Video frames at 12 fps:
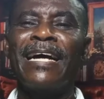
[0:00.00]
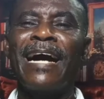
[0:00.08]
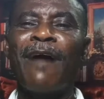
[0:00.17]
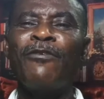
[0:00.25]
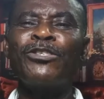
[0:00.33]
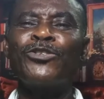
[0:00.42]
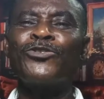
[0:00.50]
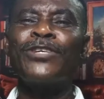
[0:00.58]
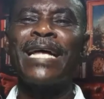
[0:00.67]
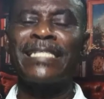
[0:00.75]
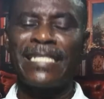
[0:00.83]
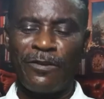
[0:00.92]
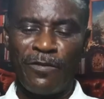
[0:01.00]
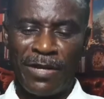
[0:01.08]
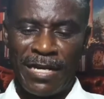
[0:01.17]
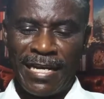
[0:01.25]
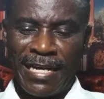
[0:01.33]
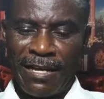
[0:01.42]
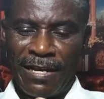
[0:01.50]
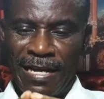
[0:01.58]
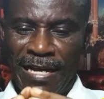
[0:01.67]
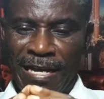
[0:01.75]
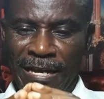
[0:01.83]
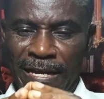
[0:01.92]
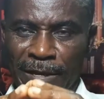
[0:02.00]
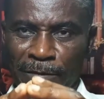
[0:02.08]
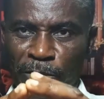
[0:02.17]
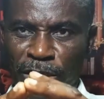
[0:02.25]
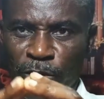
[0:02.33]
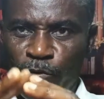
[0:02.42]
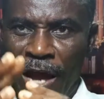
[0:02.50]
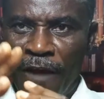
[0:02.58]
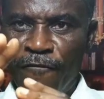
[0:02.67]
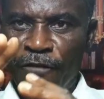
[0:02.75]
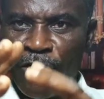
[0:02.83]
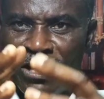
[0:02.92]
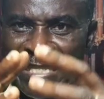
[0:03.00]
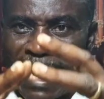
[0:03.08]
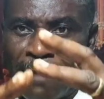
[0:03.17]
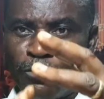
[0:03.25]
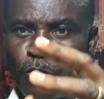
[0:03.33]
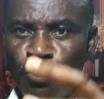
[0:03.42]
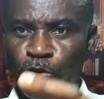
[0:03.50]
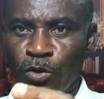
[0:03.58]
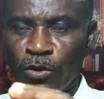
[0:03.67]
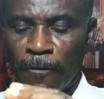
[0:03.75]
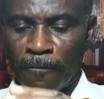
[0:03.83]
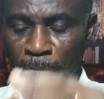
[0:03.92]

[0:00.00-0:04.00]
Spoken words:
I want you to know that we are in various time zones.